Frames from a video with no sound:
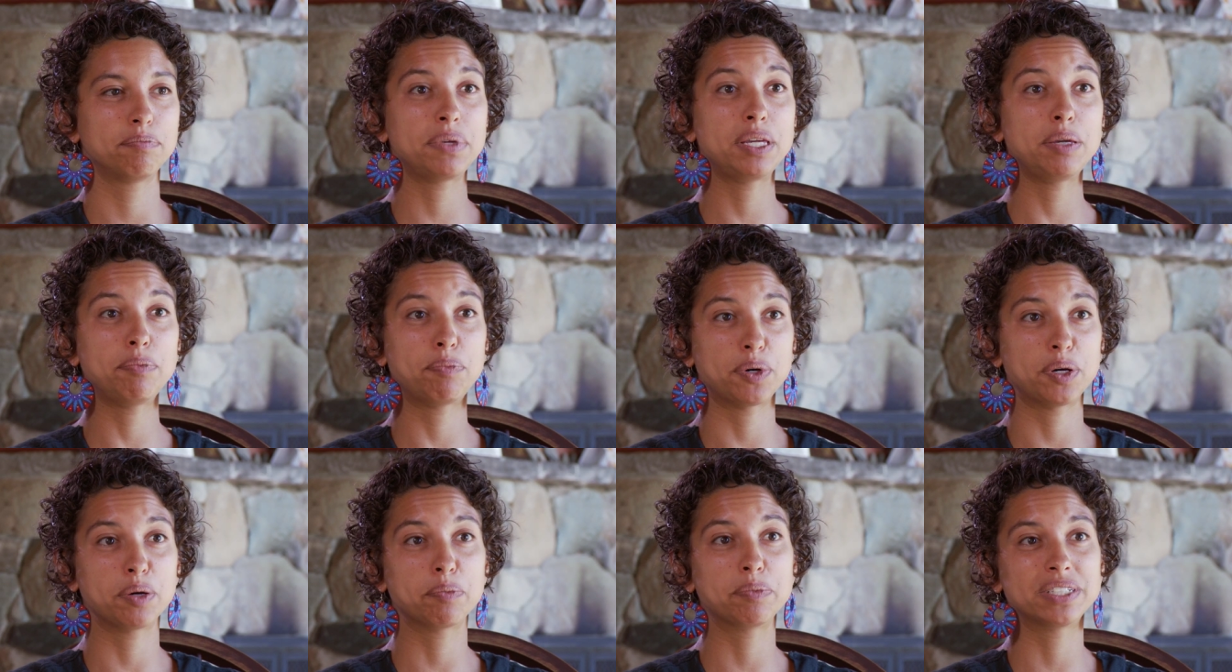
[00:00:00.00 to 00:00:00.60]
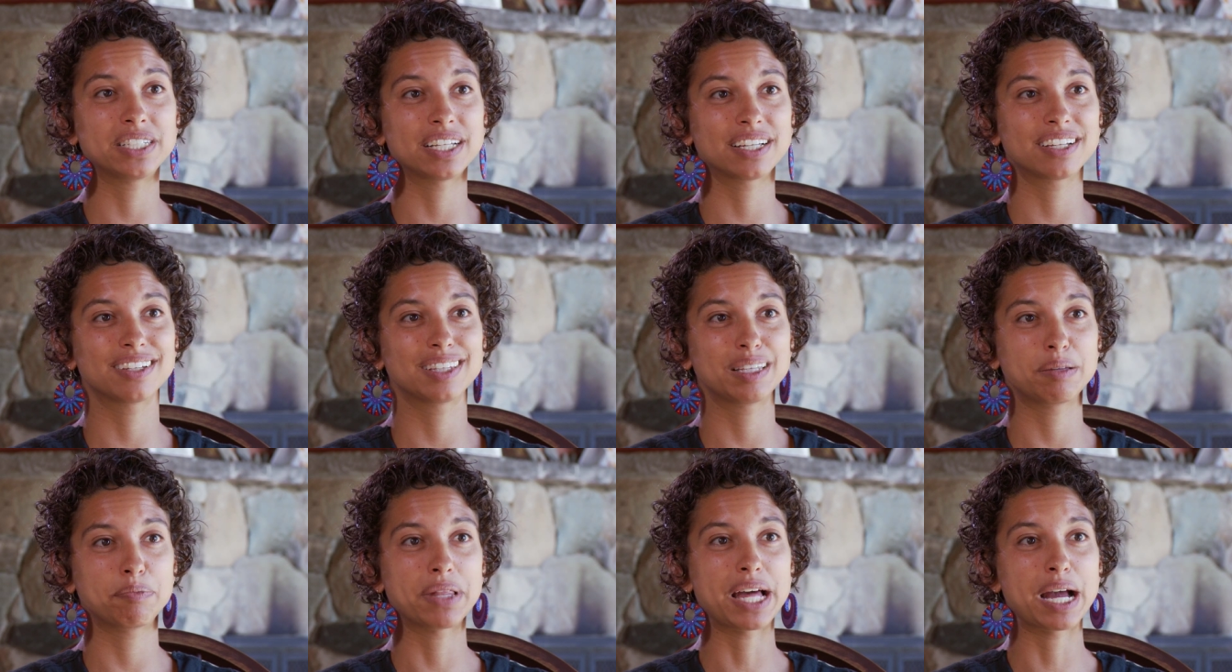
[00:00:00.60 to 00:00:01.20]
people,
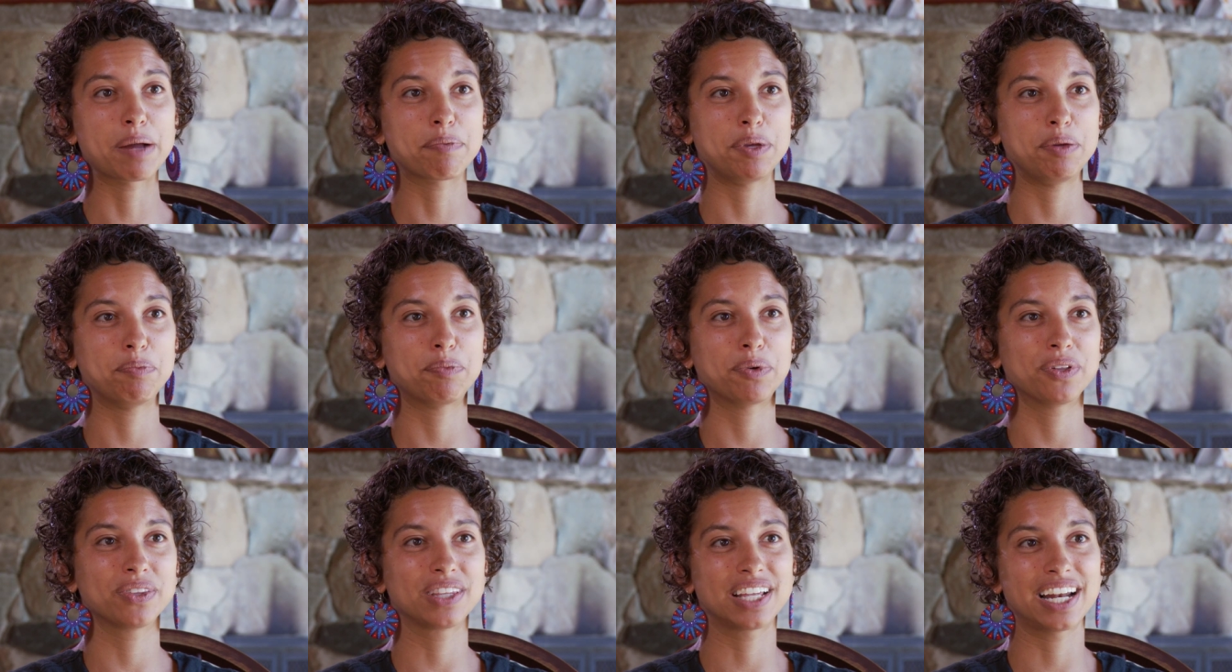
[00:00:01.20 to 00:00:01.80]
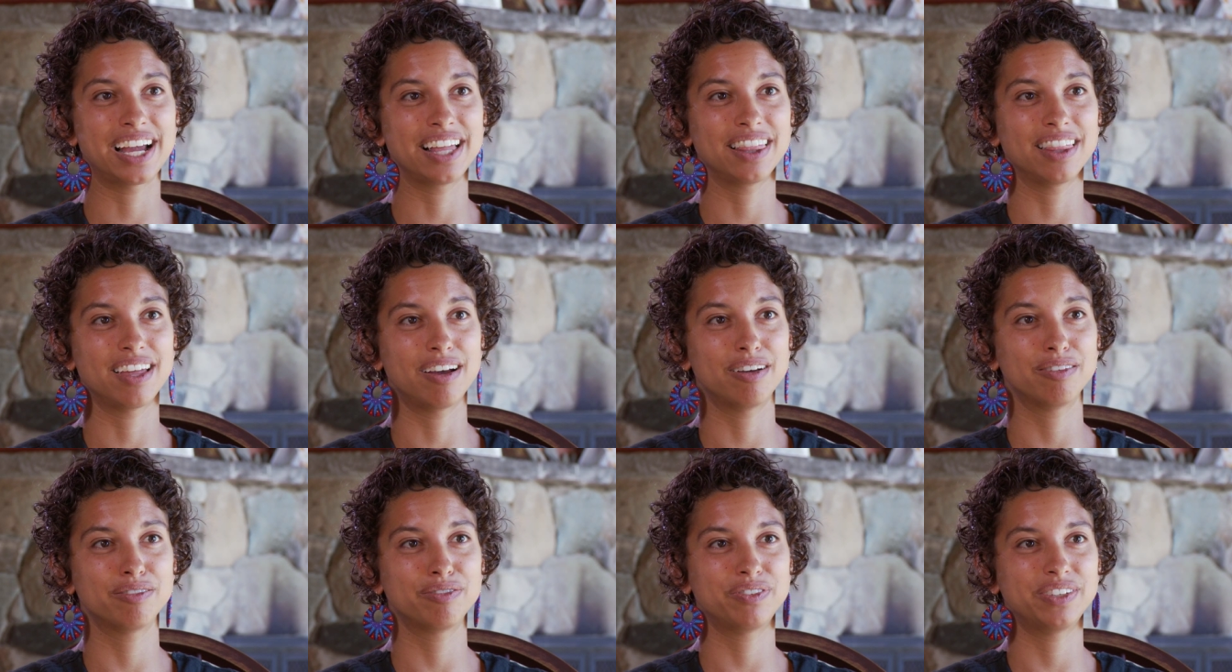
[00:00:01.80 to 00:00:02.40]
particularly black people, that I
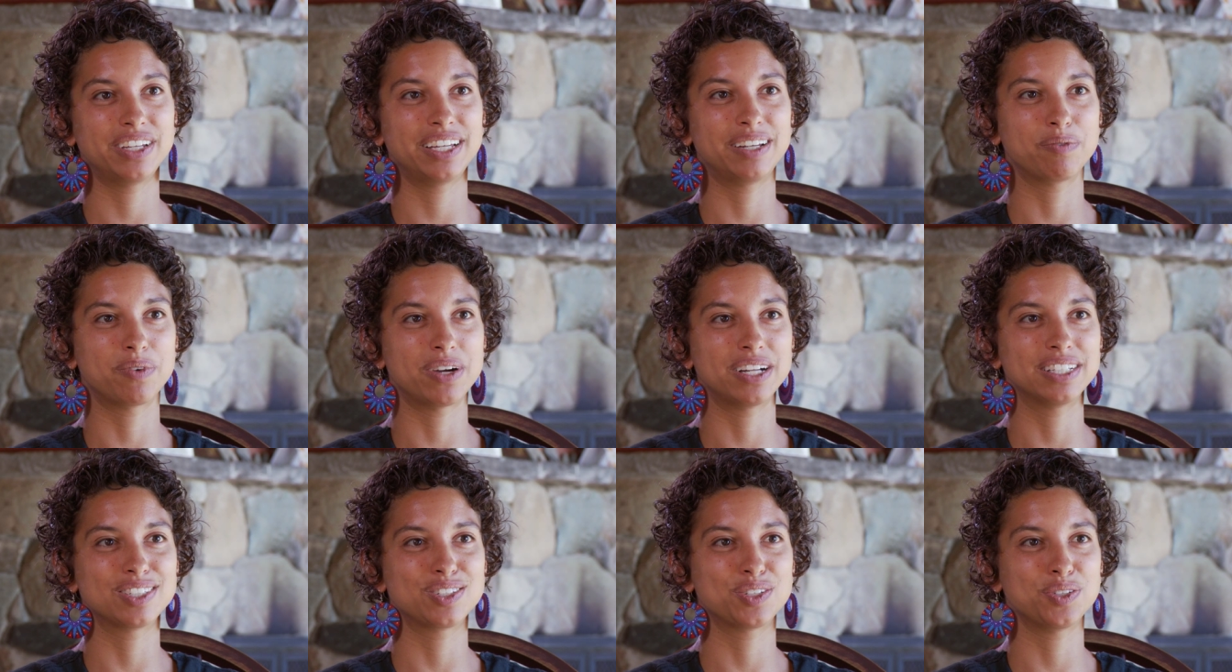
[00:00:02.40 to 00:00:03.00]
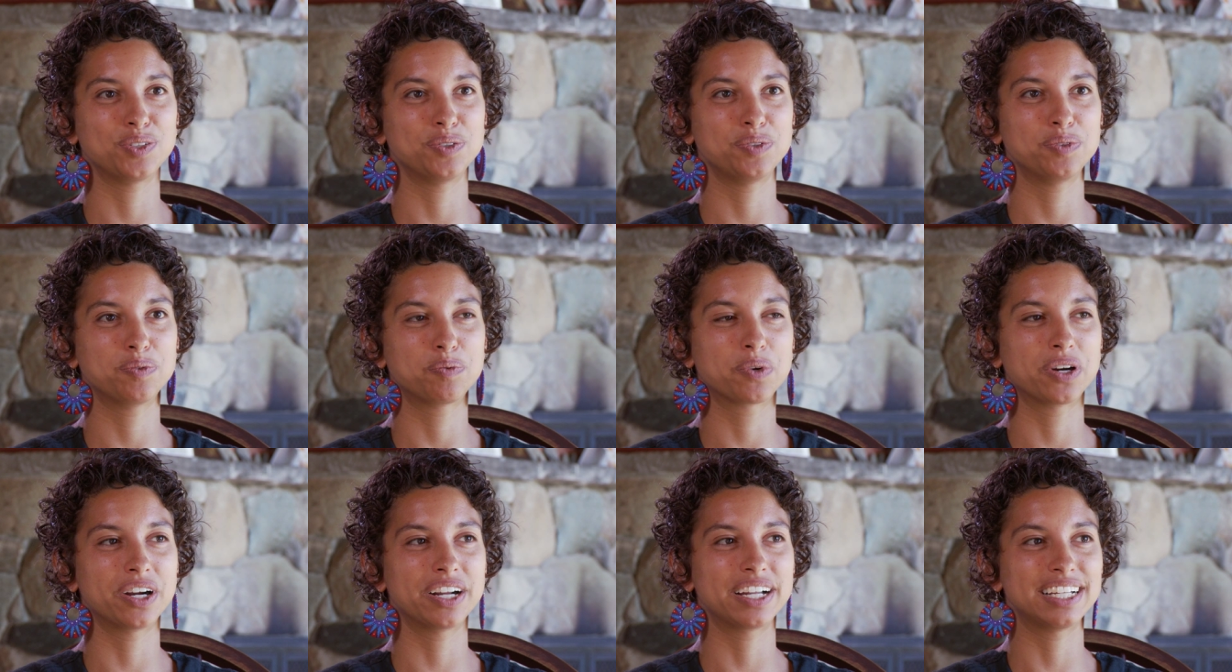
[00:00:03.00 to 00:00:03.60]
love and want to
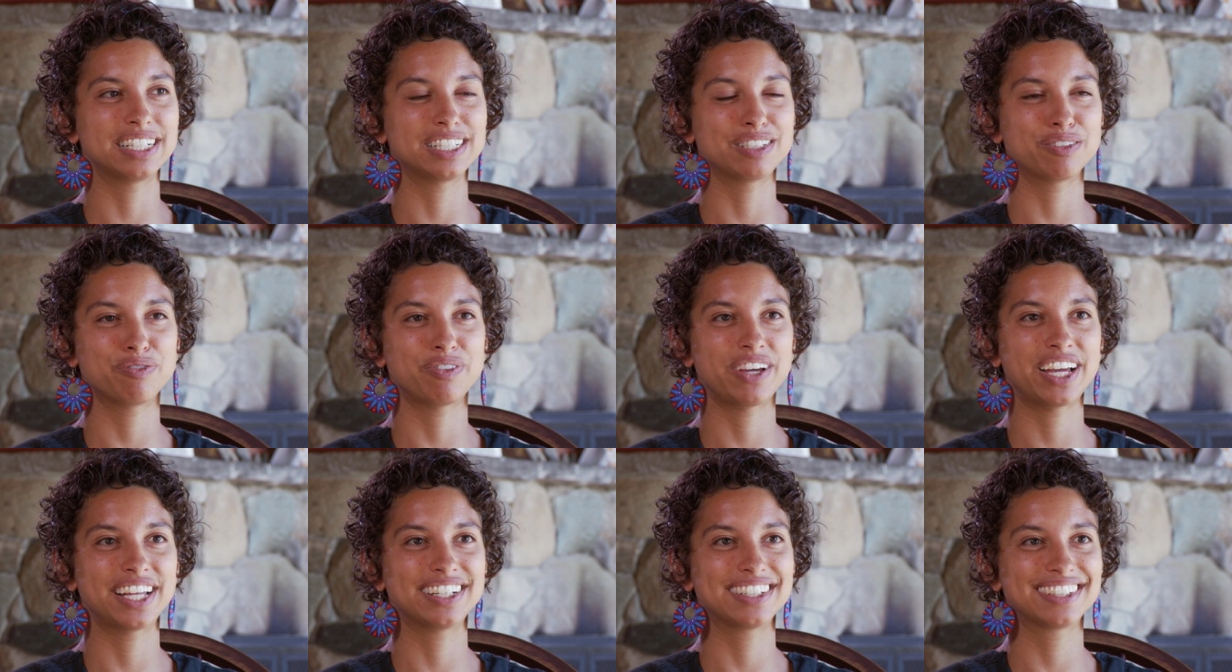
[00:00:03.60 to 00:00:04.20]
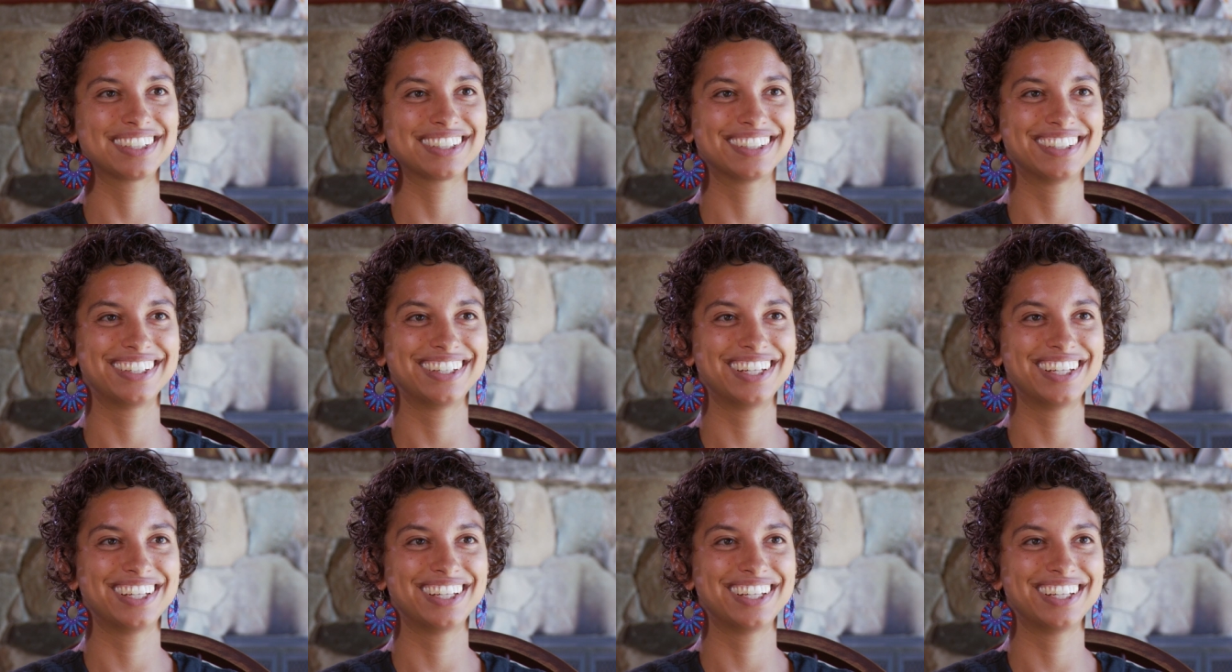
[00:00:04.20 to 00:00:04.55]
work and defend